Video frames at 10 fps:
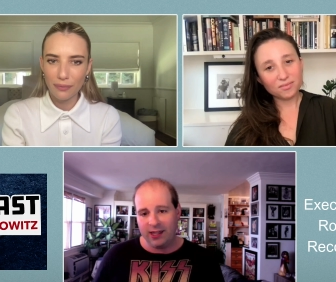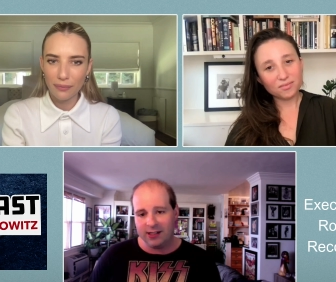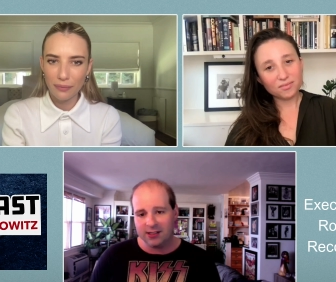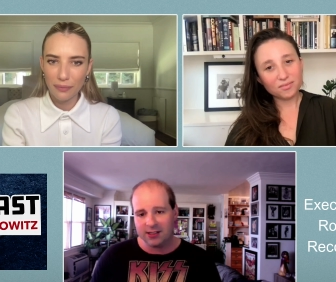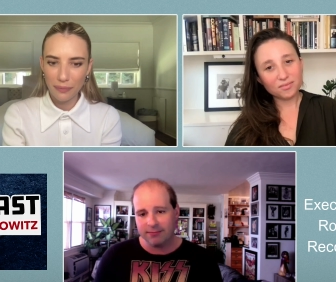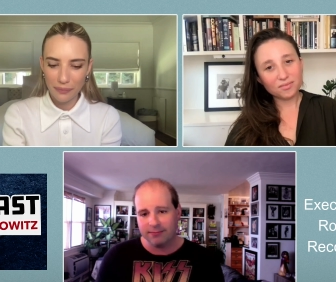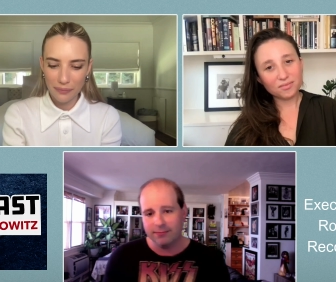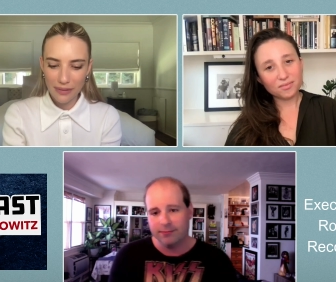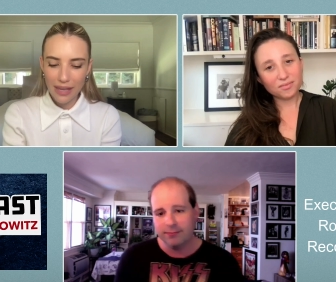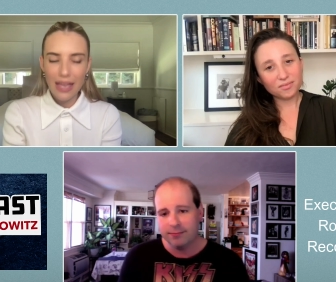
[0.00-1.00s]
Speaker 1: in things?
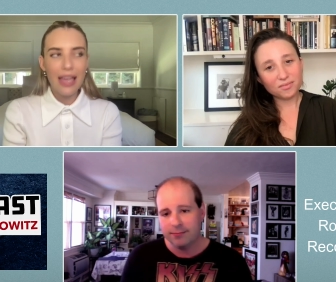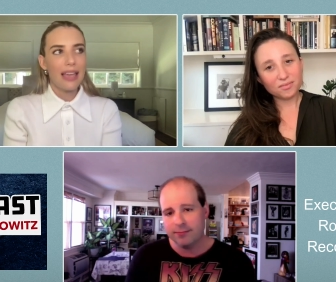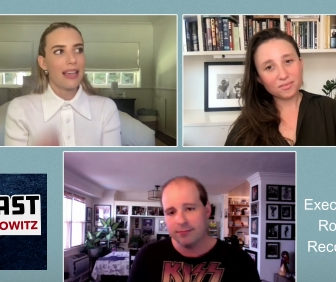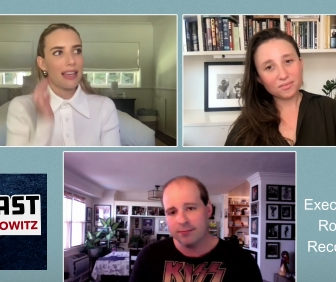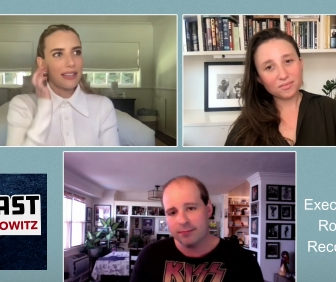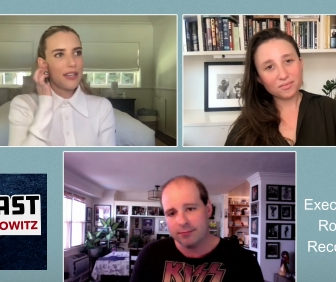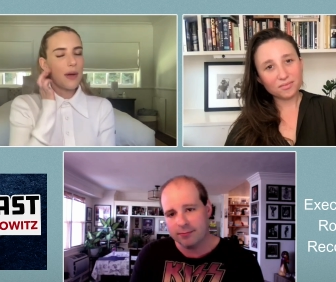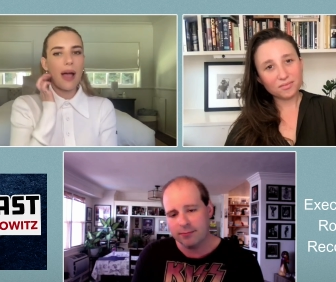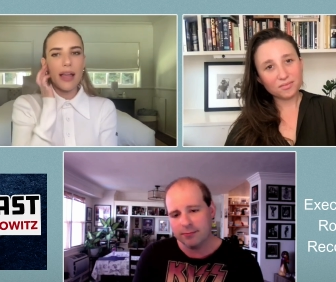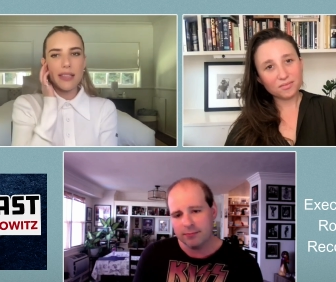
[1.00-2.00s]
Speaker 2: You
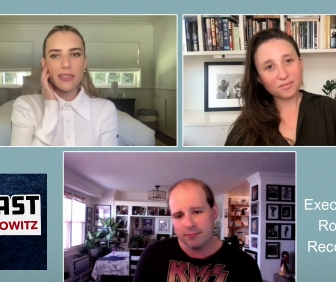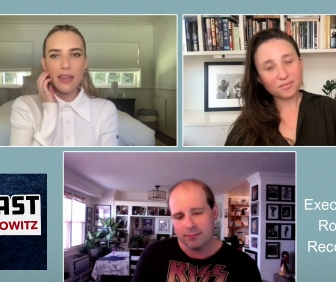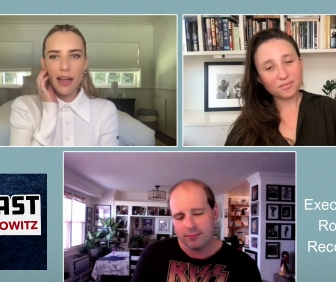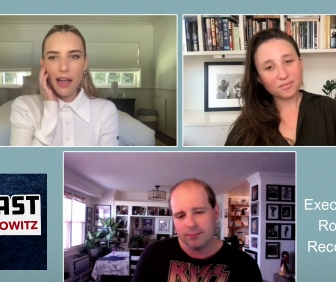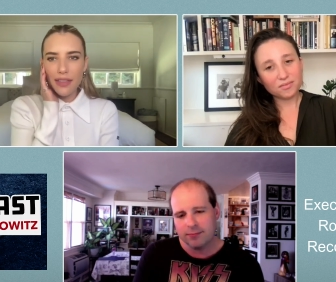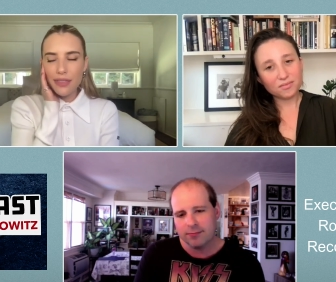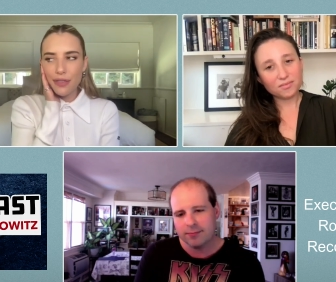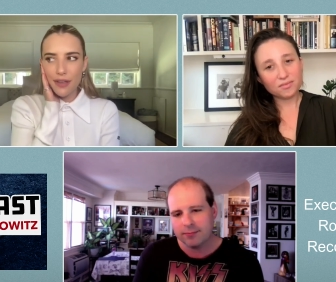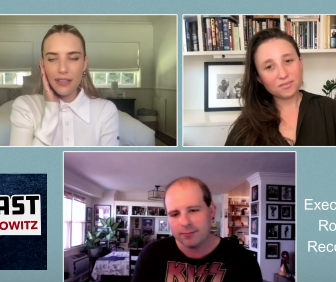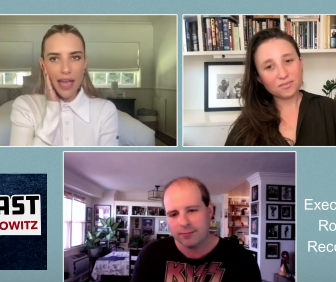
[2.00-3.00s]
know,
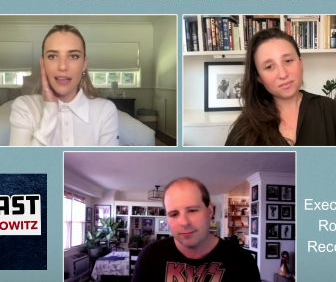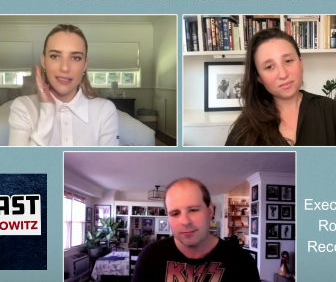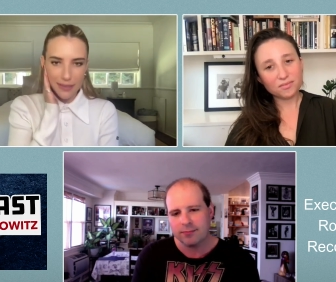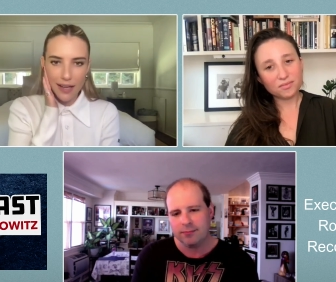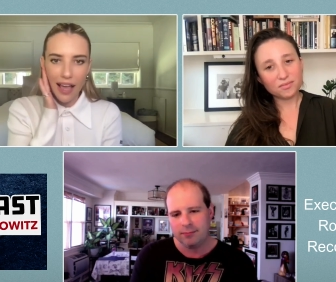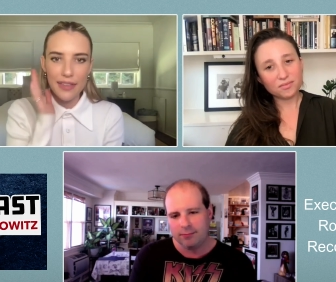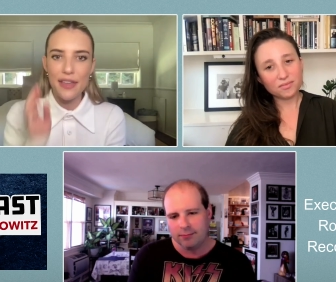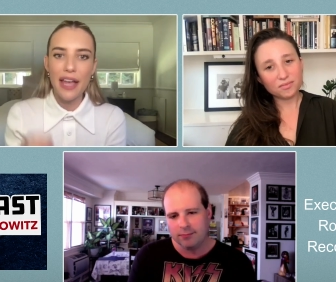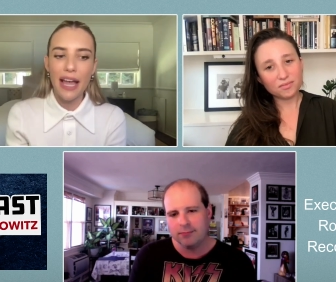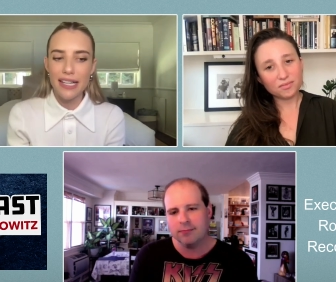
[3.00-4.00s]
yes. I
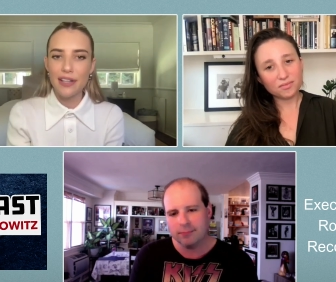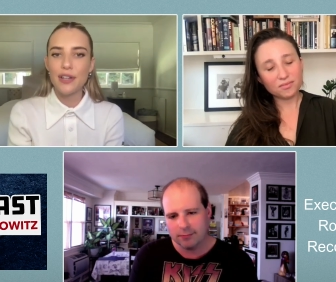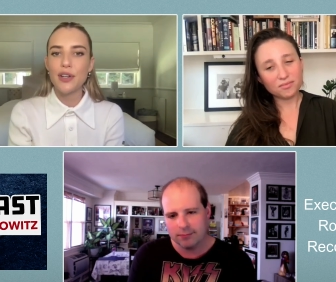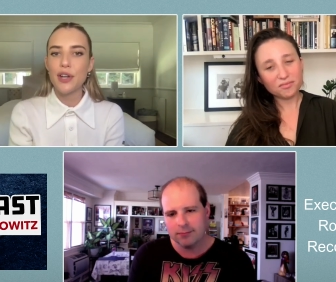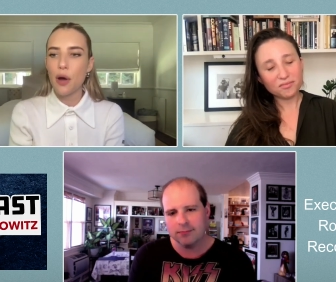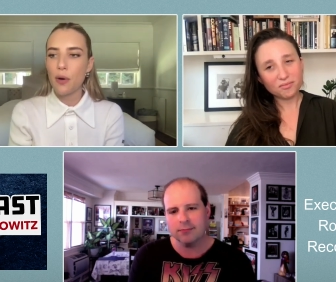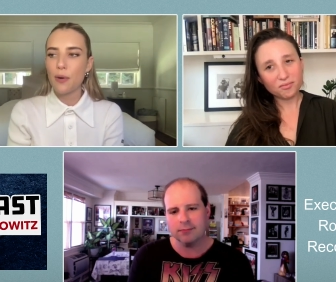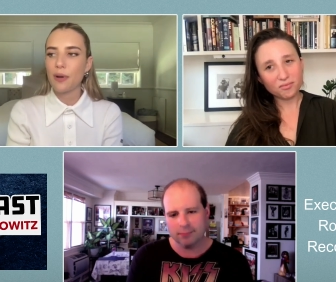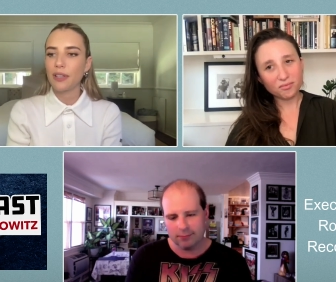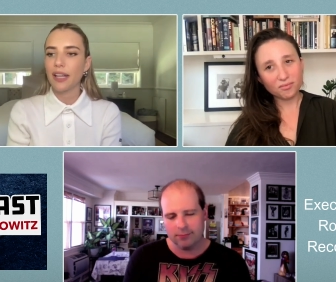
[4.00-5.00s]
think I didn't
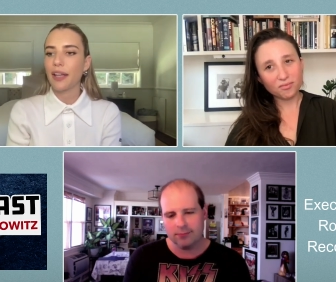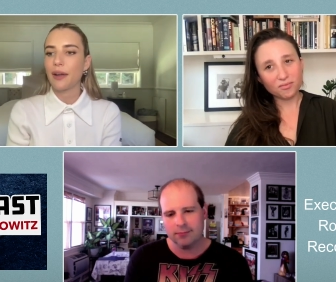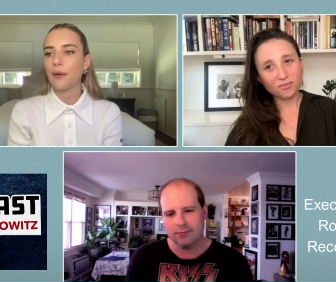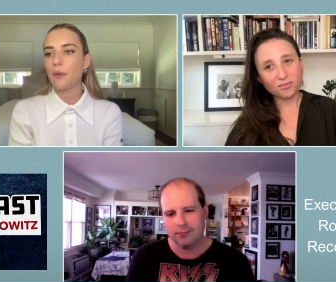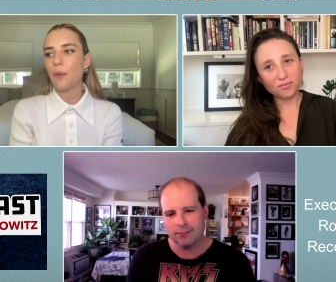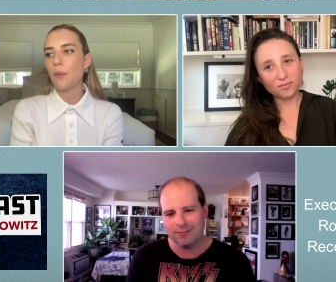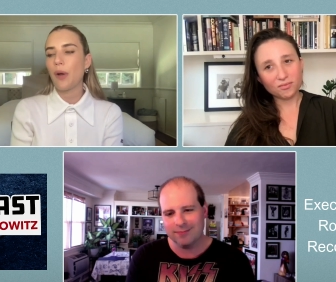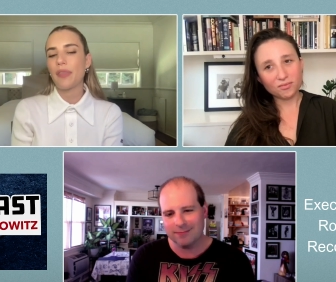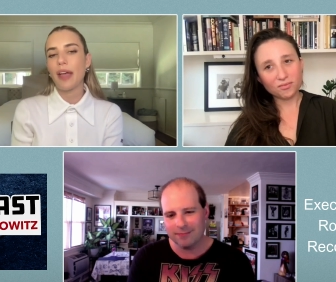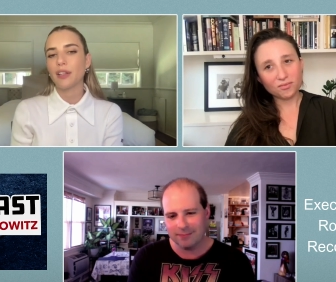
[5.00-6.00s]
know like
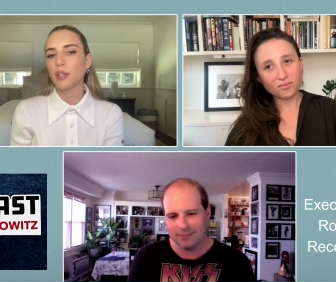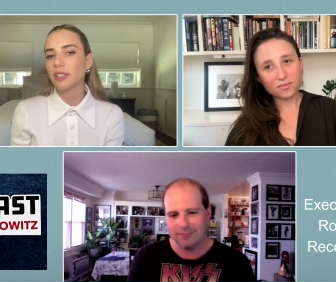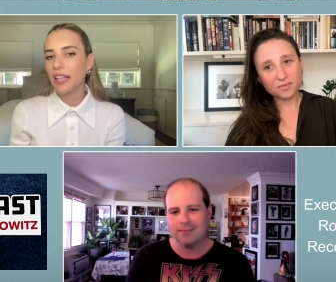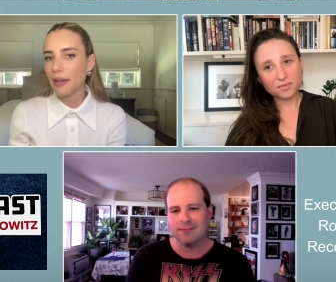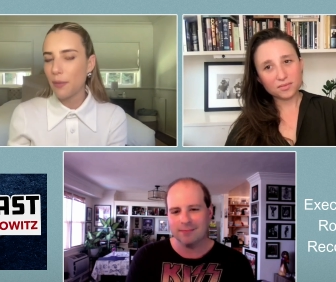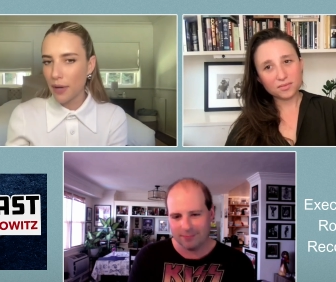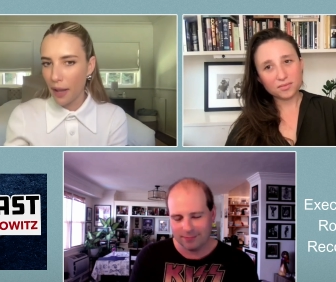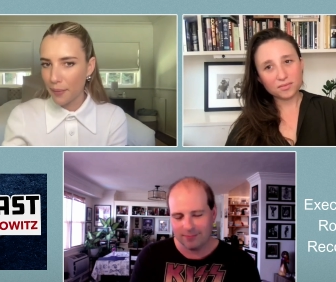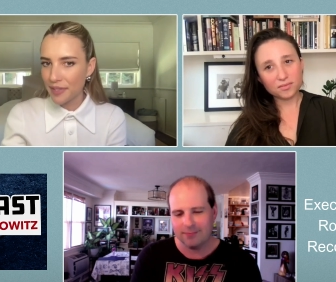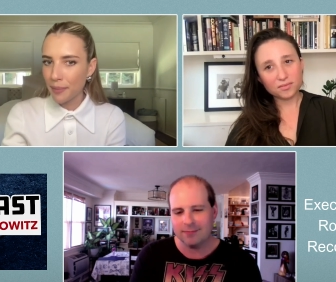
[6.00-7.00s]
what that looked like when
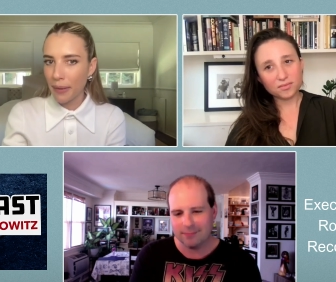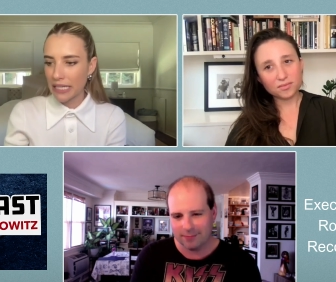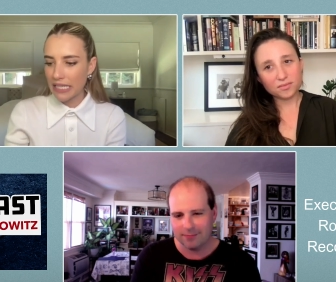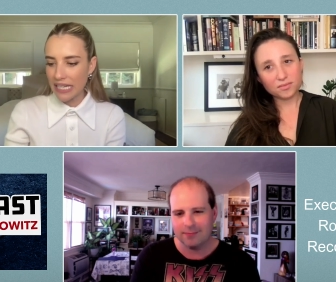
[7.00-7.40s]
I was in my